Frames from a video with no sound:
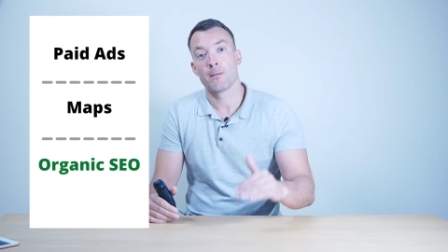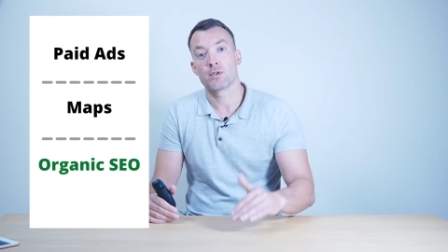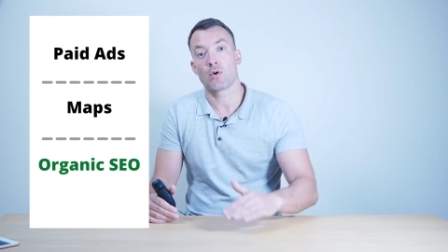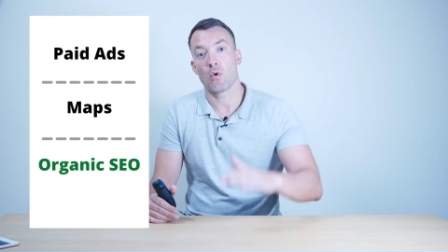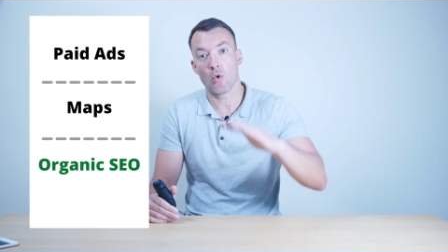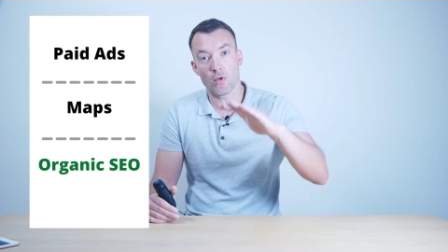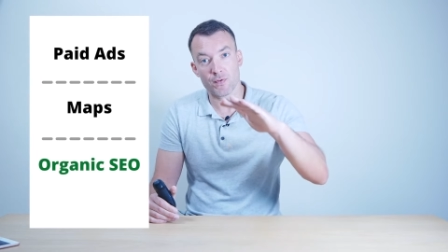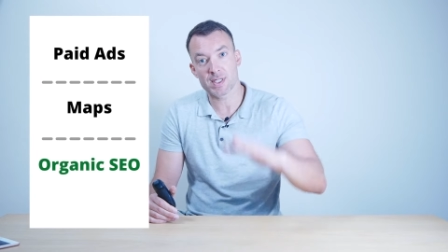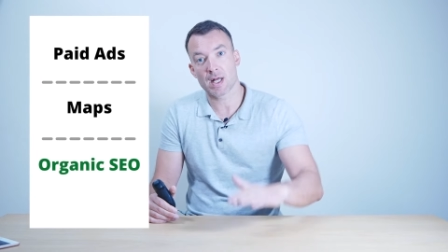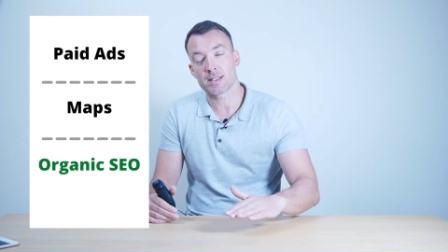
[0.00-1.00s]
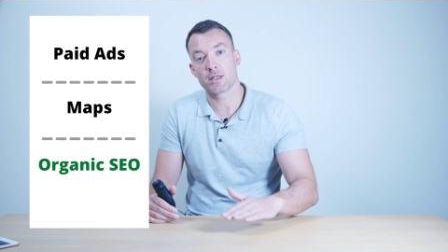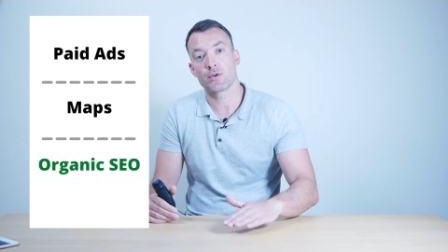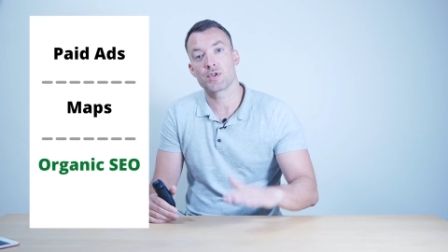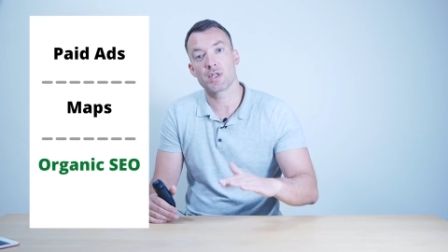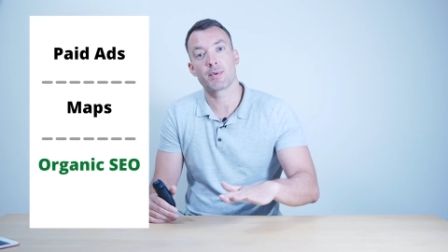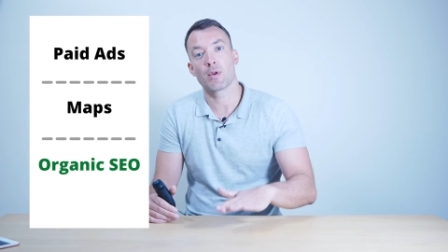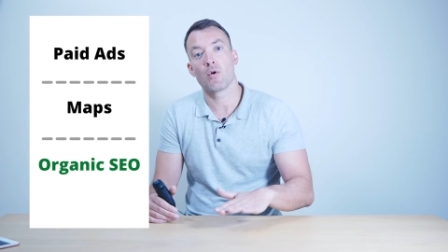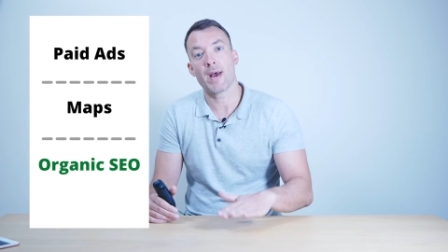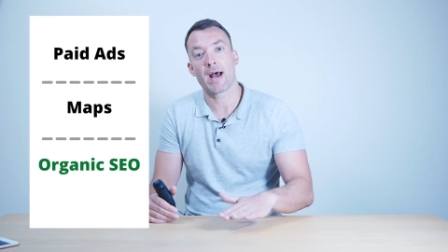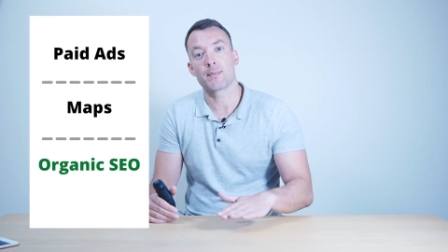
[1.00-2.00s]
So all the results that you see below
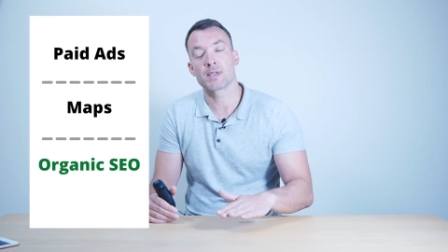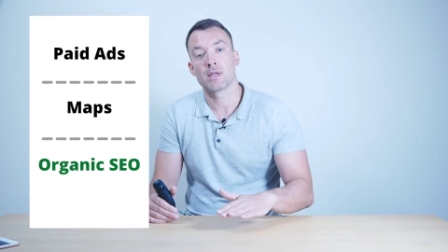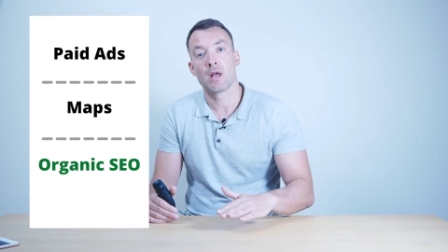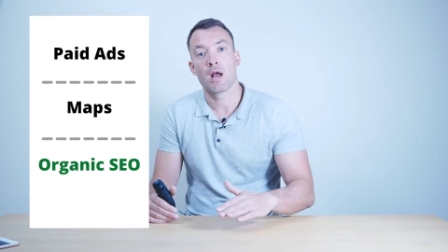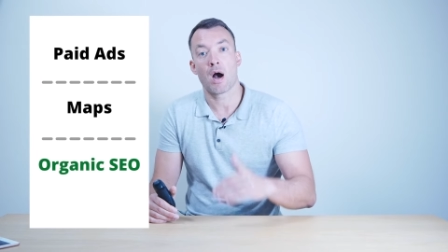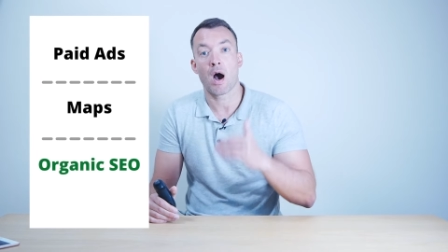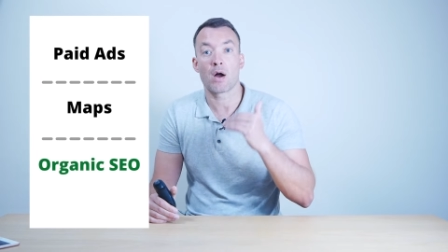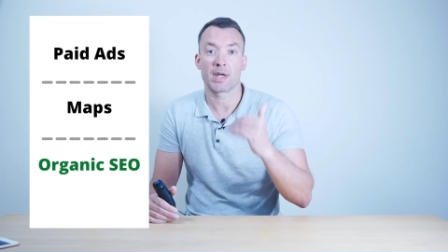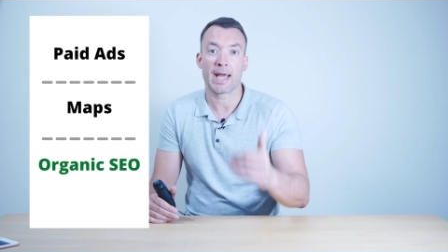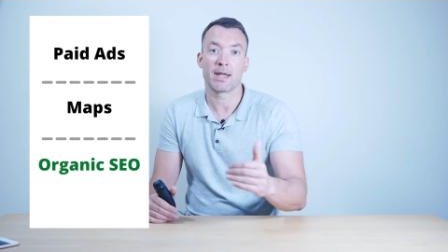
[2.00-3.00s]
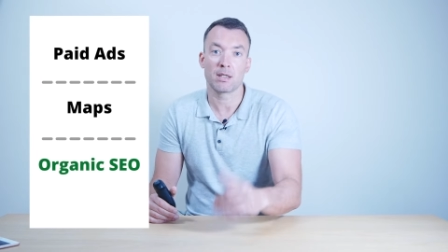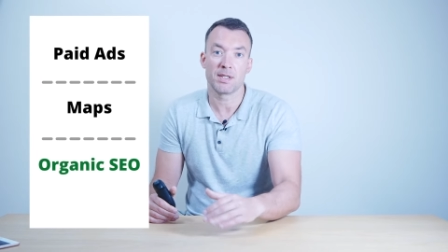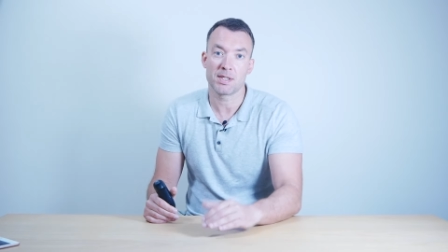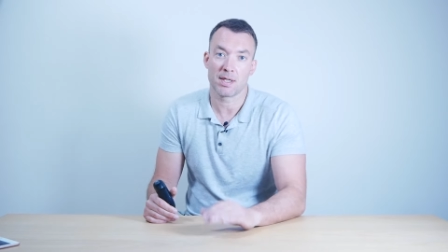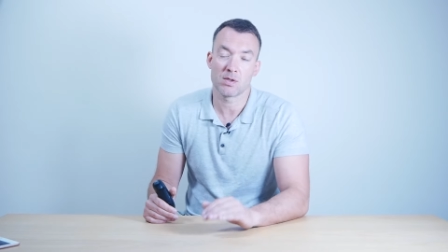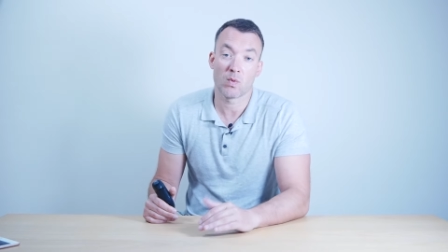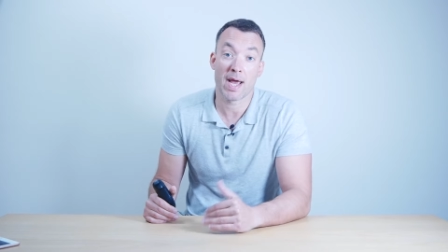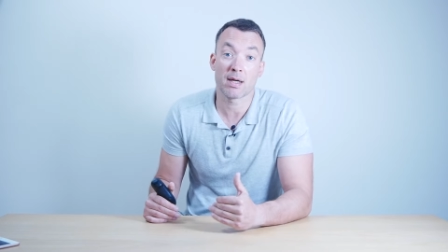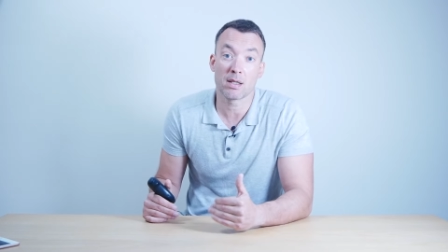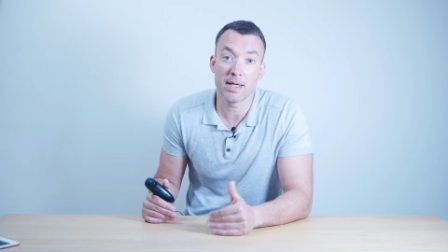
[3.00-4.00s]
maps are organic listings
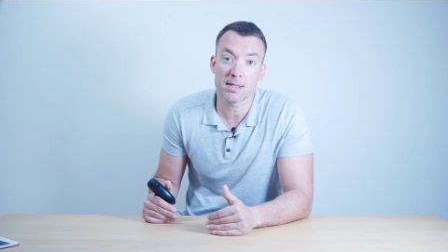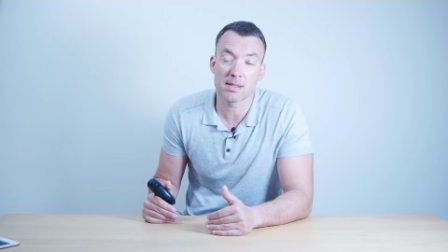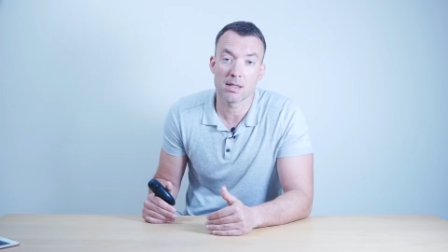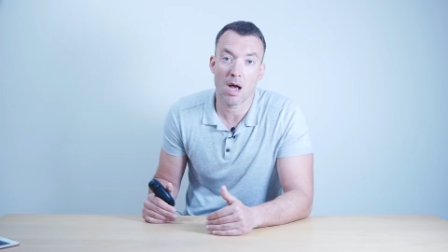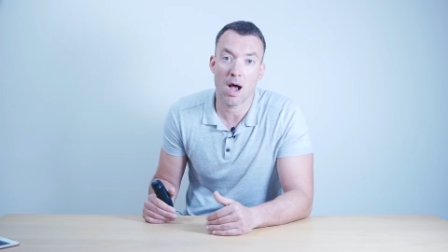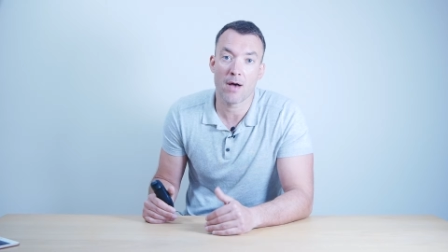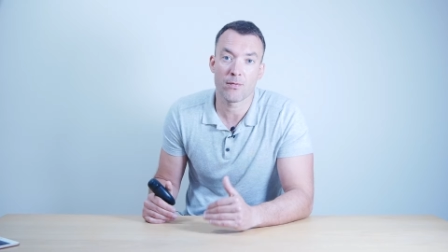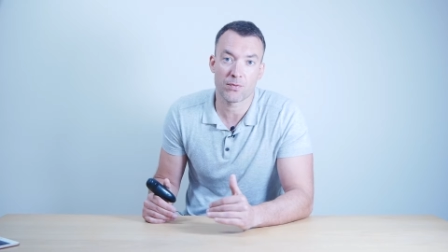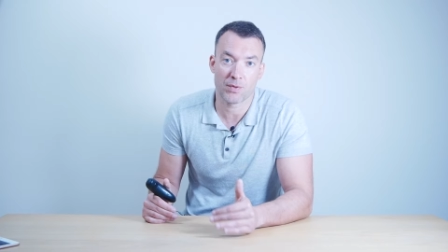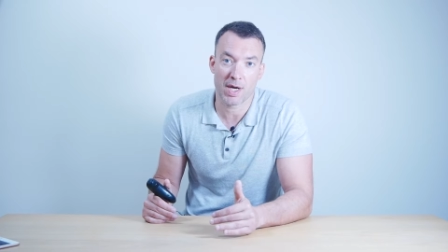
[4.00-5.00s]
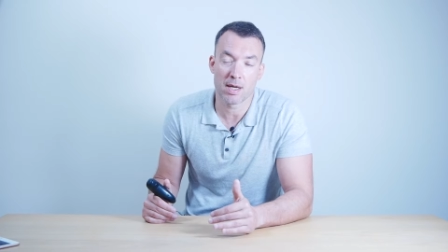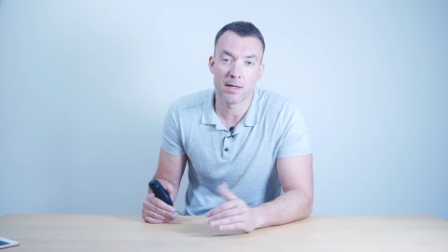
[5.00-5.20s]
where clicks are free.